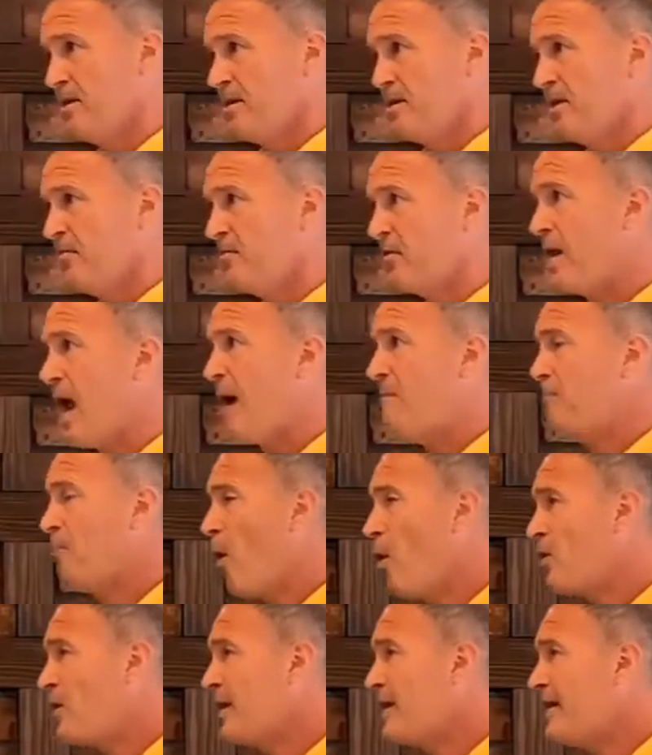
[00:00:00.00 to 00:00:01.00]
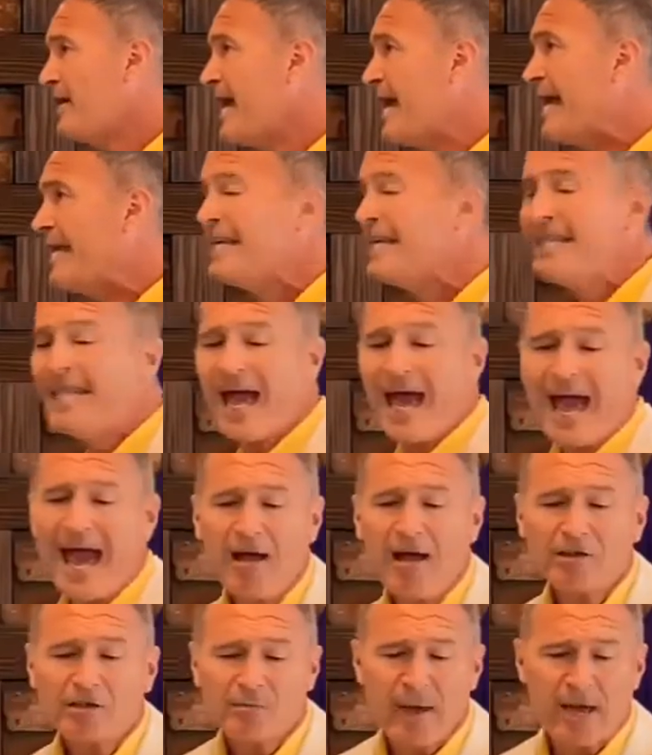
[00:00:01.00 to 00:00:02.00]
If you're not born again in the
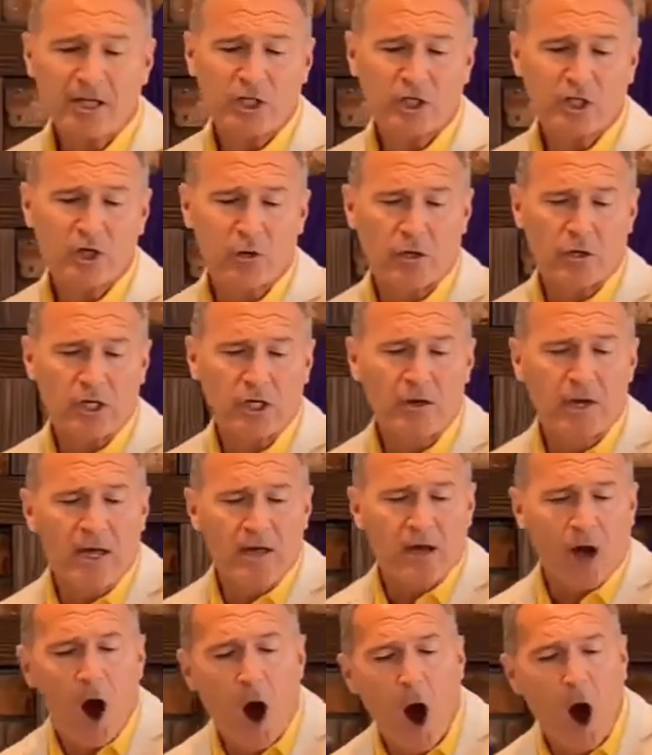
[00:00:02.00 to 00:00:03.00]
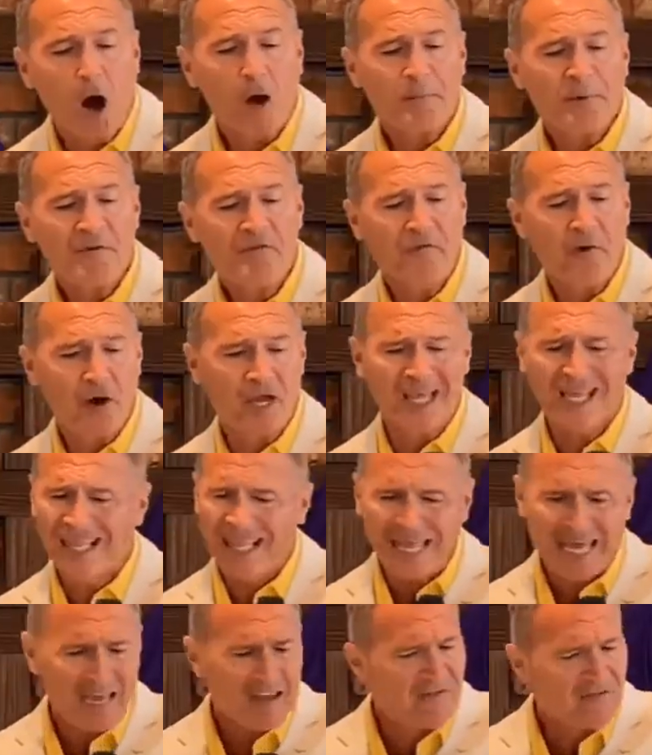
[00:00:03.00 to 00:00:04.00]
house, make sure you are before you
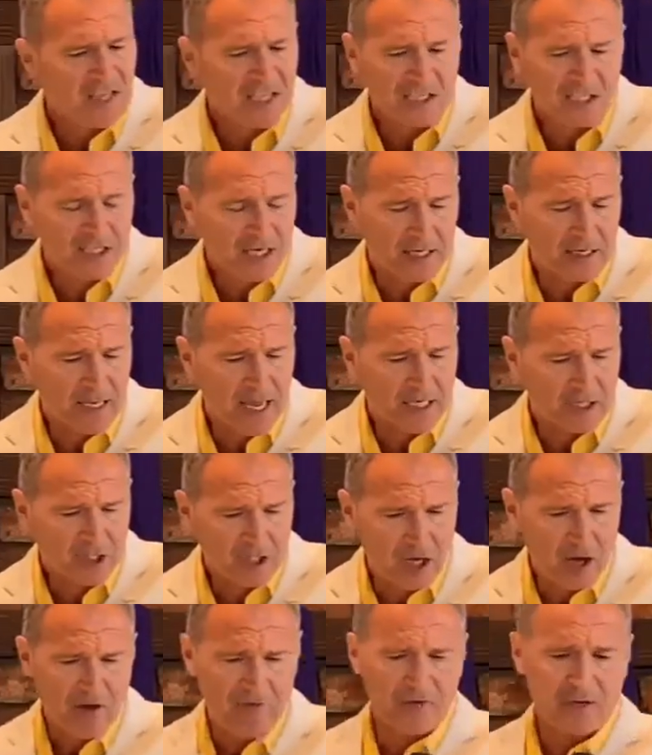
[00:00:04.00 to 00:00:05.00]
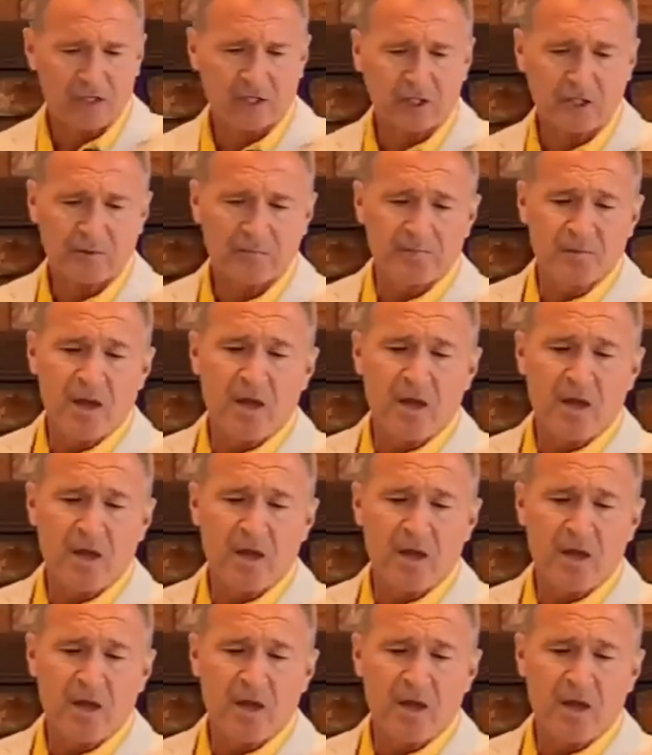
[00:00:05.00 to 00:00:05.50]
leave this Sunday service.